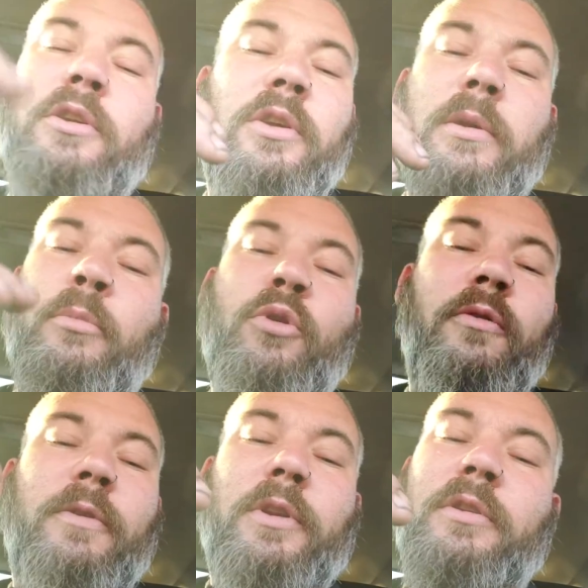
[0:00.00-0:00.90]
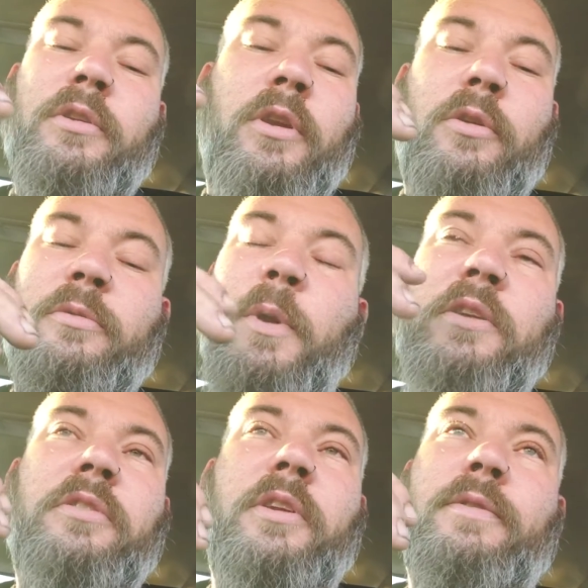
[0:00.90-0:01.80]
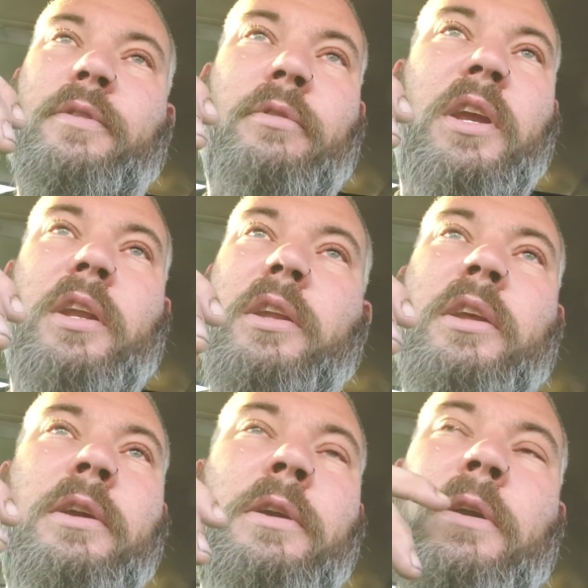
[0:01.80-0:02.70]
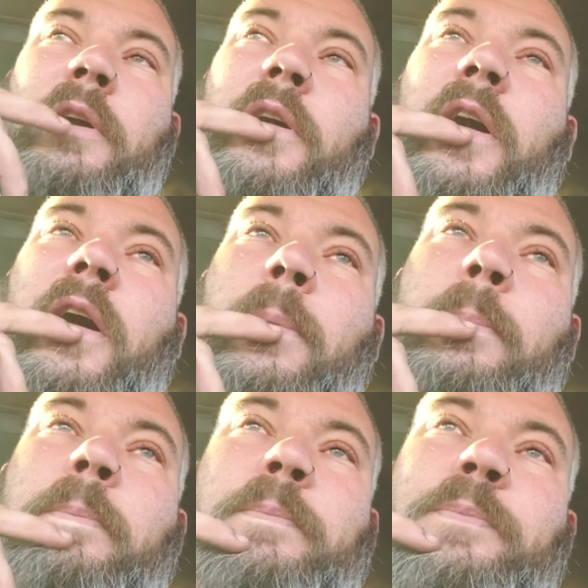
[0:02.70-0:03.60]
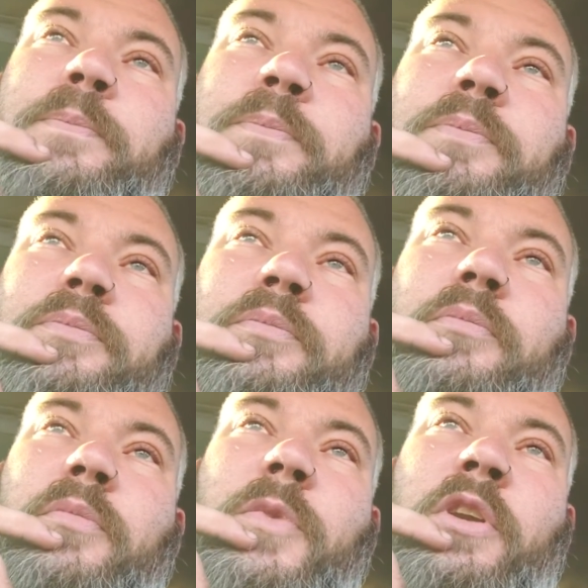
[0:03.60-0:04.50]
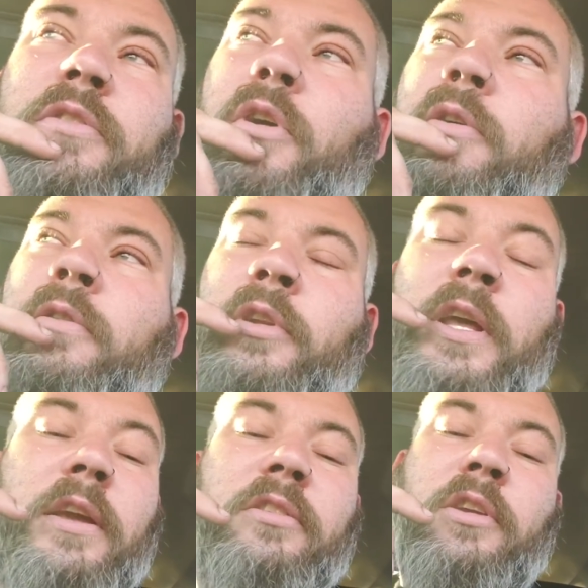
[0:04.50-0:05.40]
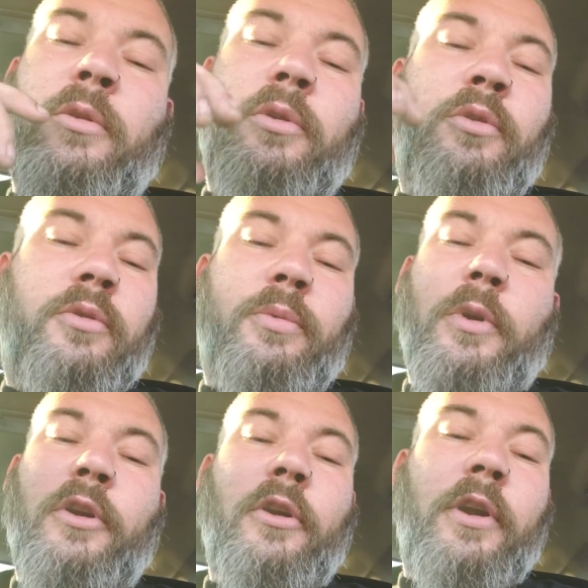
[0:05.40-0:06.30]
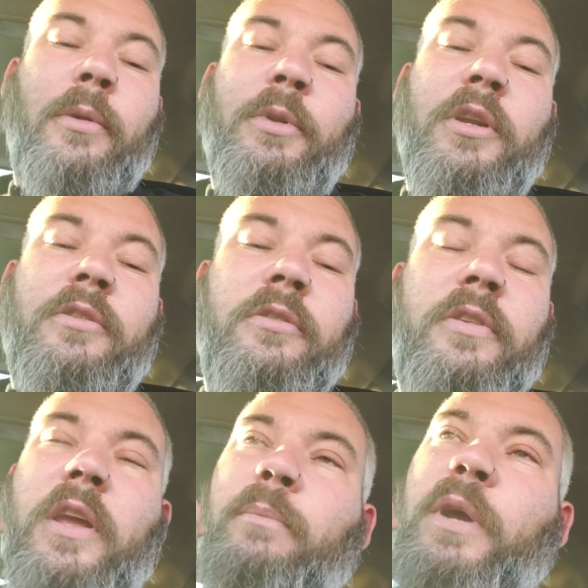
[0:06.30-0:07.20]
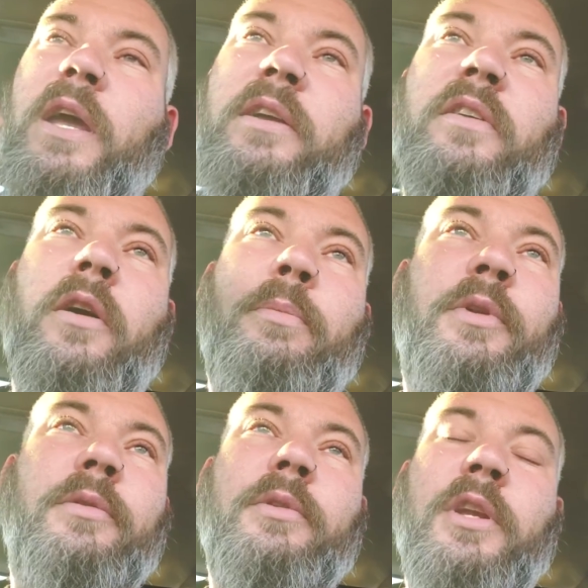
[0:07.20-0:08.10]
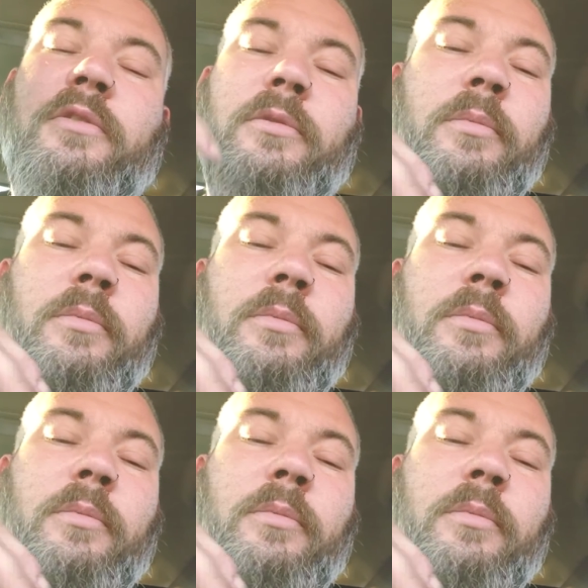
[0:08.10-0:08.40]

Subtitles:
you get moving. Especially if it's raining. Um, because the last, you just want to hurry up and get your tent packed up and get